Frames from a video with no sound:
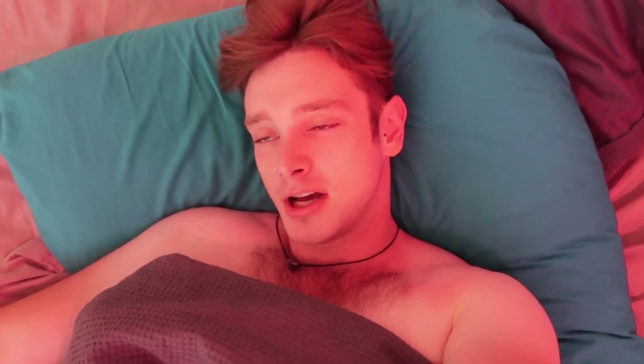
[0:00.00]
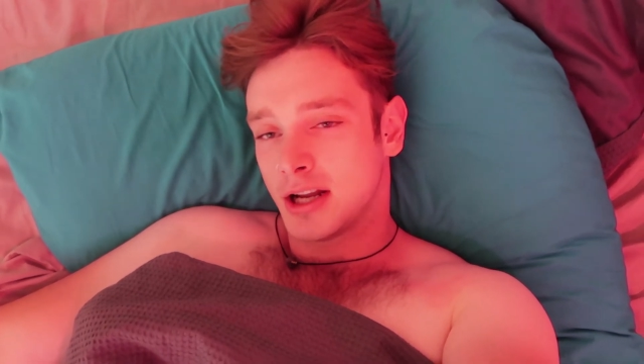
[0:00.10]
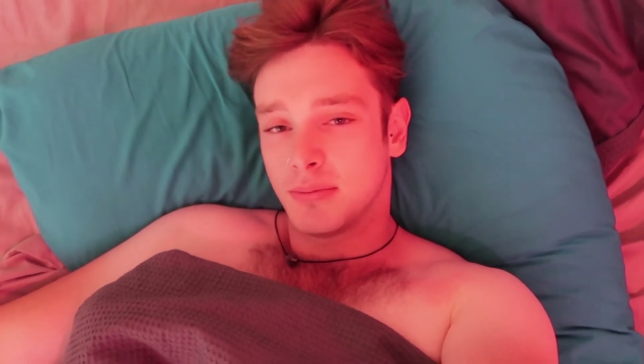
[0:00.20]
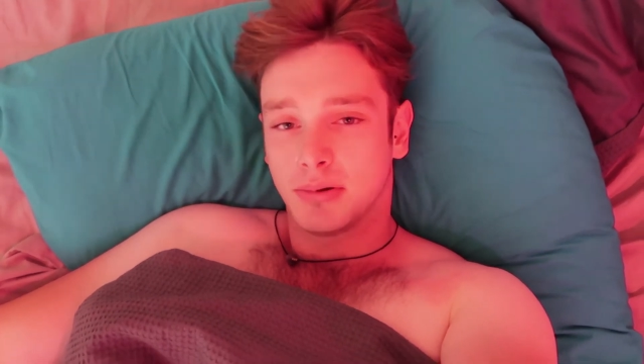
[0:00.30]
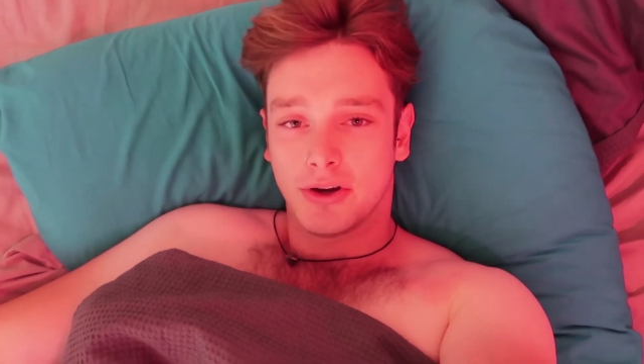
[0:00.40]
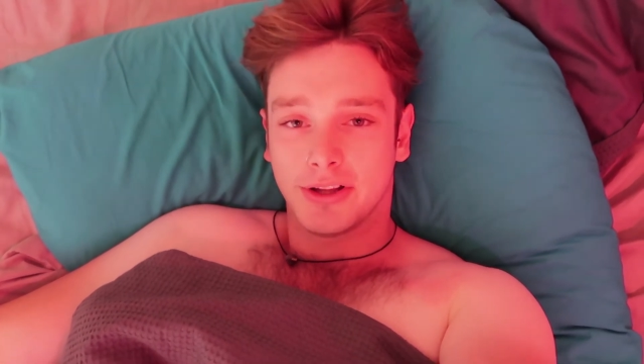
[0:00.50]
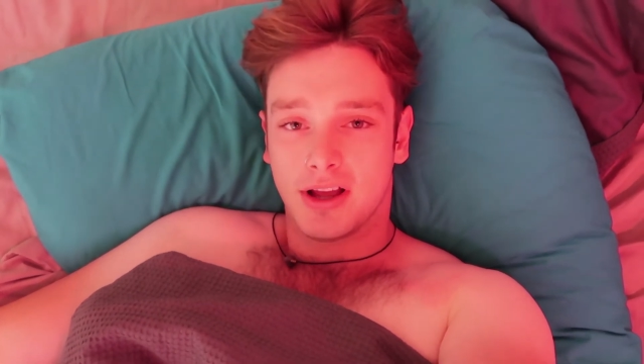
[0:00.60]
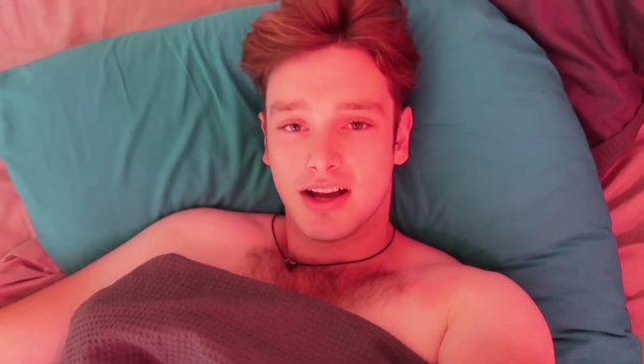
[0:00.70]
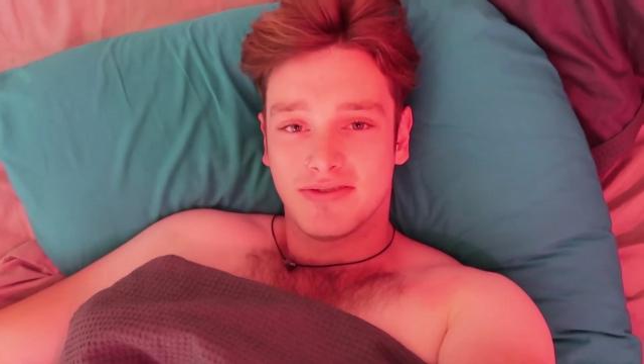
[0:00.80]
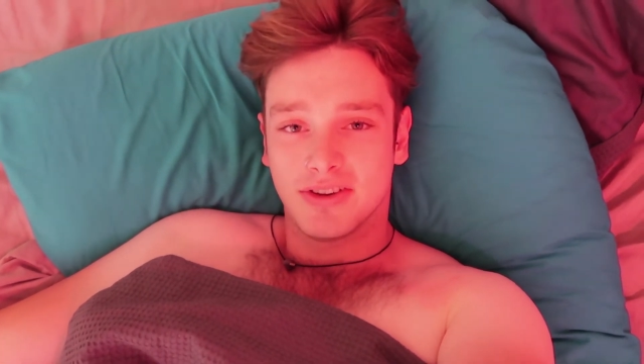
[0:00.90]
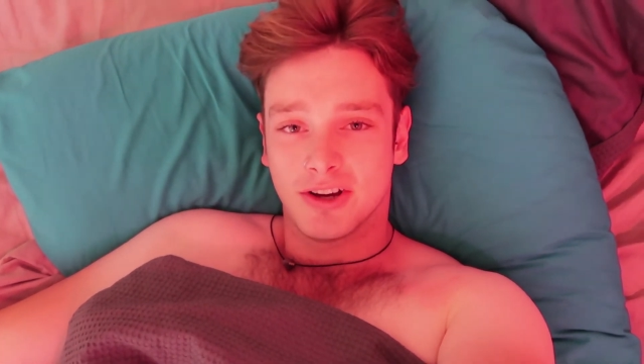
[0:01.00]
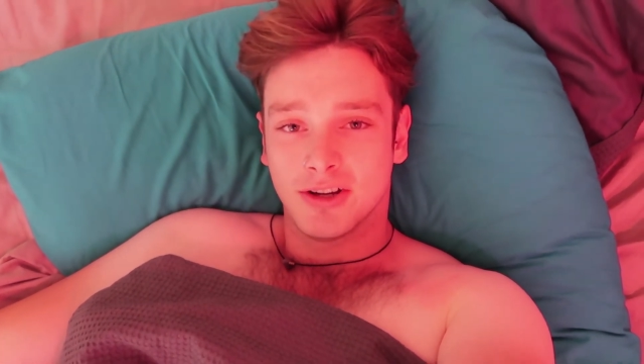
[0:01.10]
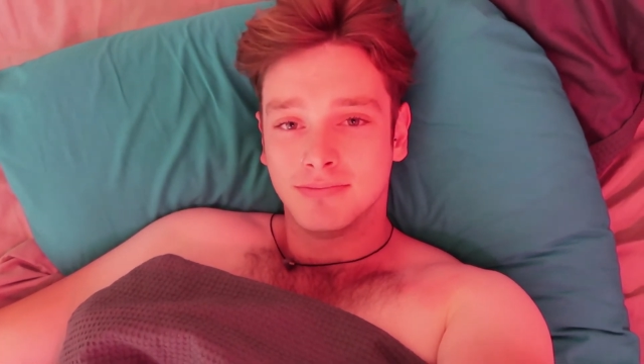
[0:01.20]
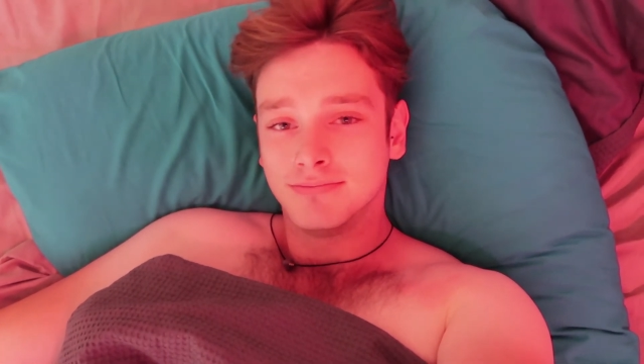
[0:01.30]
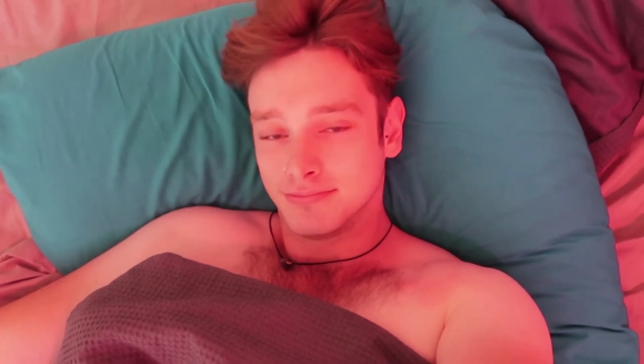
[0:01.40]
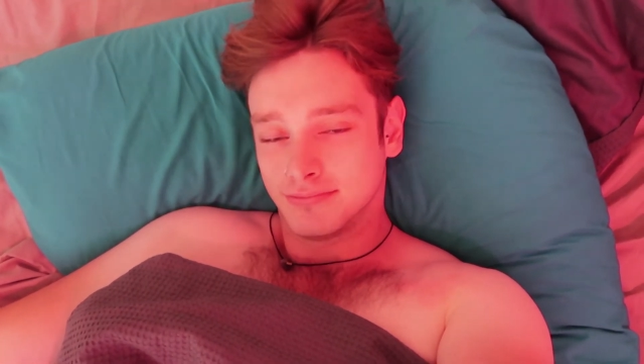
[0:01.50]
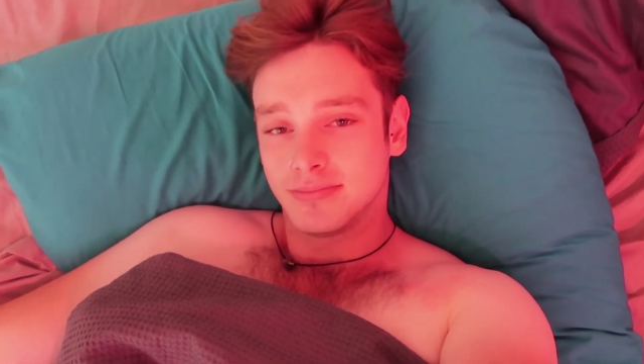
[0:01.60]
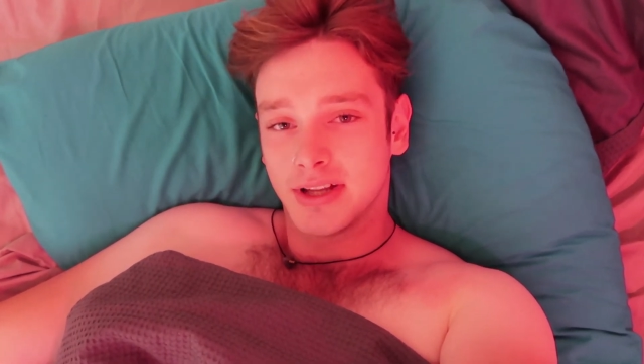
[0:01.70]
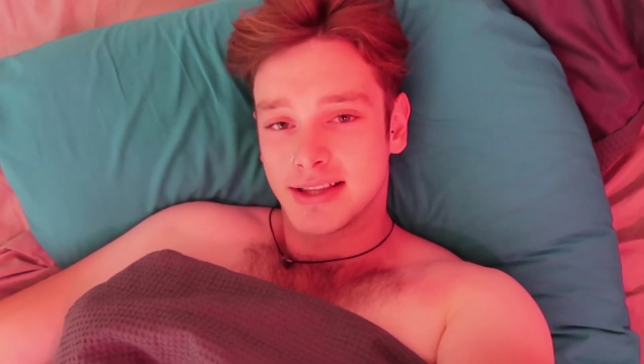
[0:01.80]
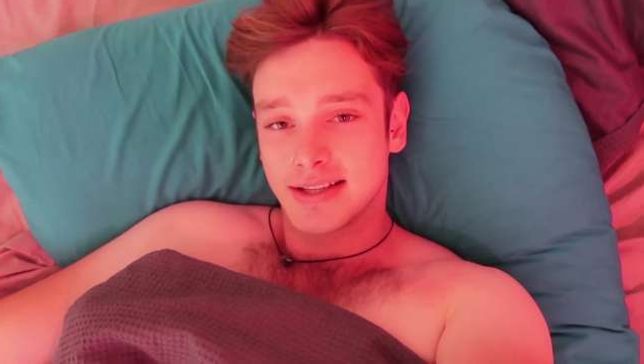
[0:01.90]
Unemployed life, yo.
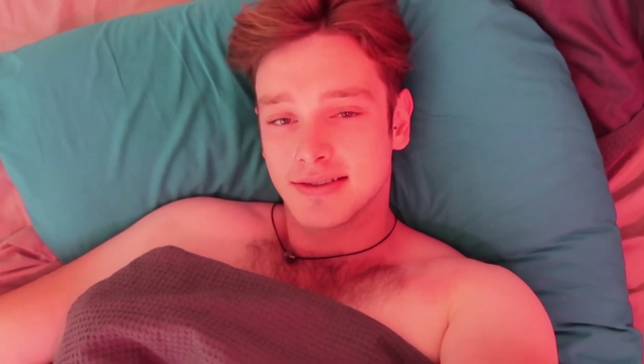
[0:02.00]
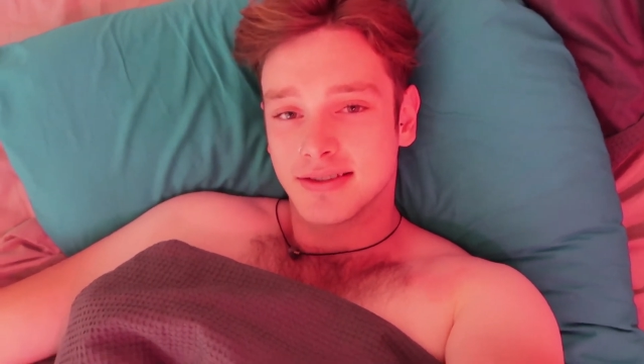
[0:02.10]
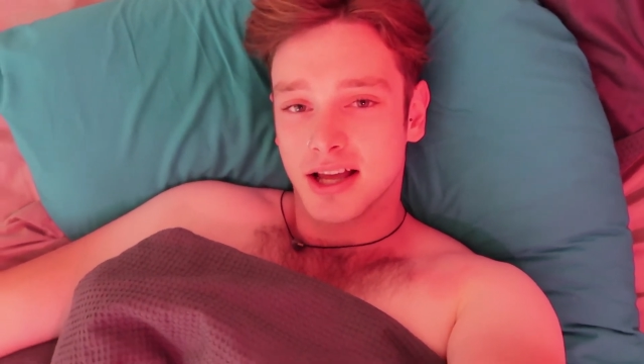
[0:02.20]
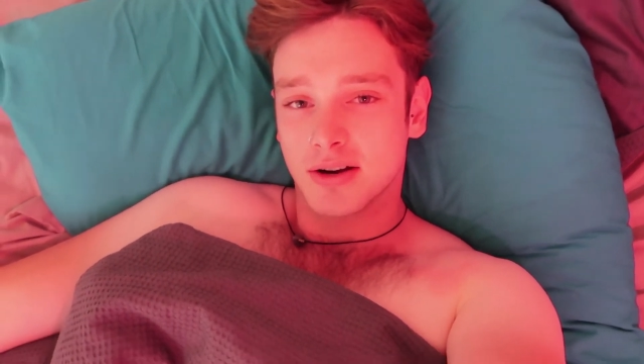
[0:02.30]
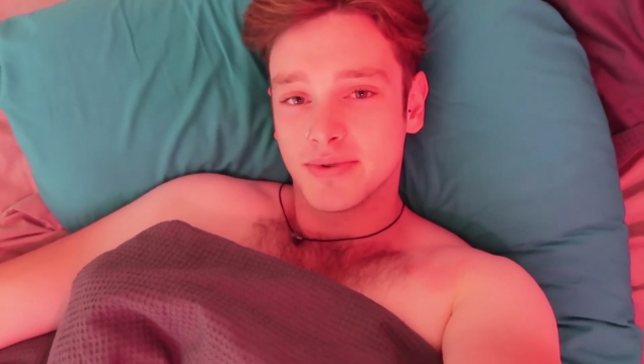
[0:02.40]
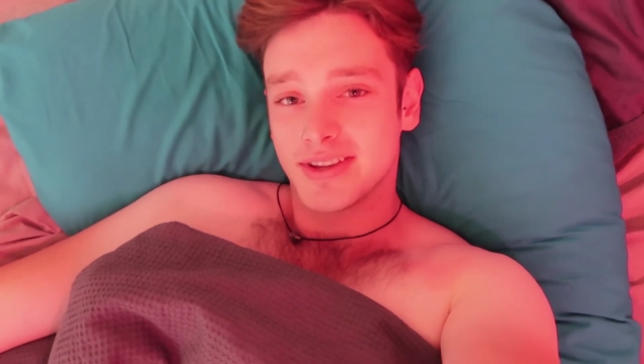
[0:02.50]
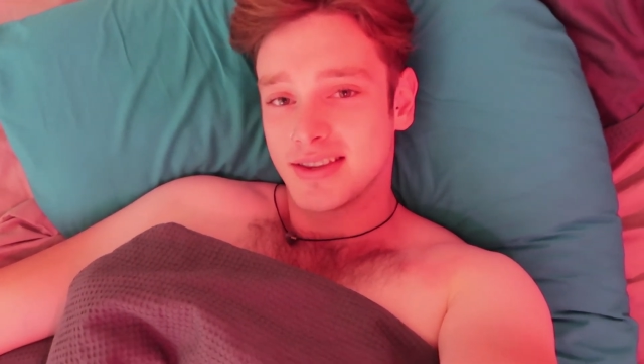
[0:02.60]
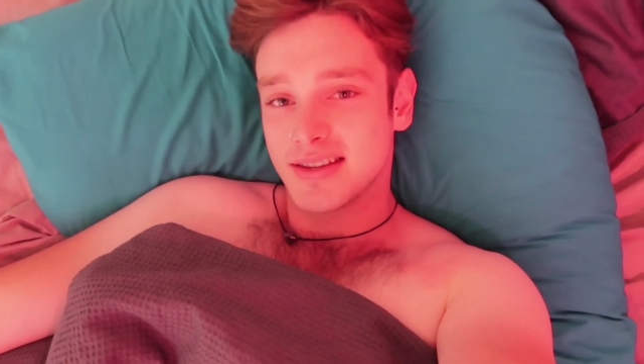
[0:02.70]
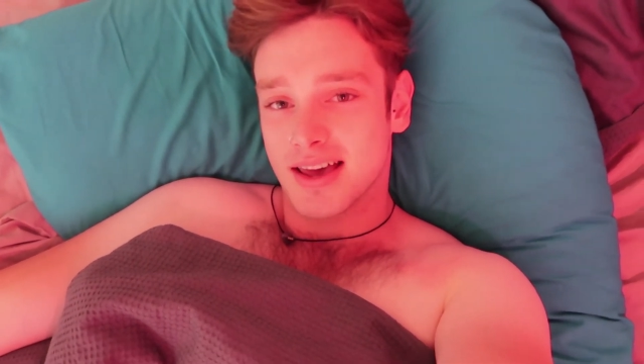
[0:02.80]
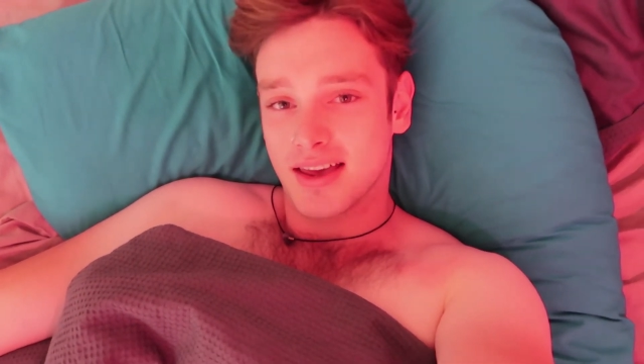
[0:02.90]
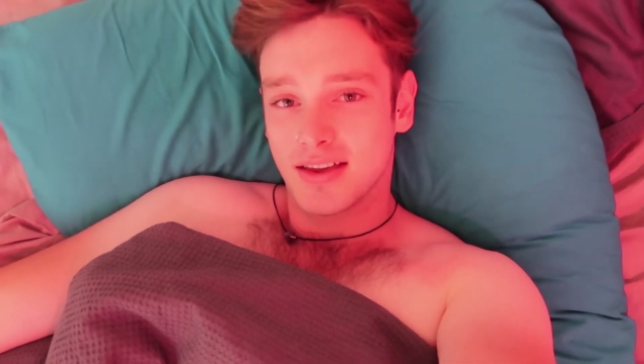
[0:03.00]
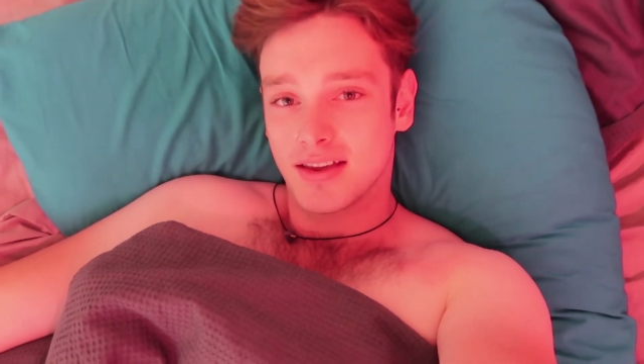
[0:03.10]
Let's get started with the day.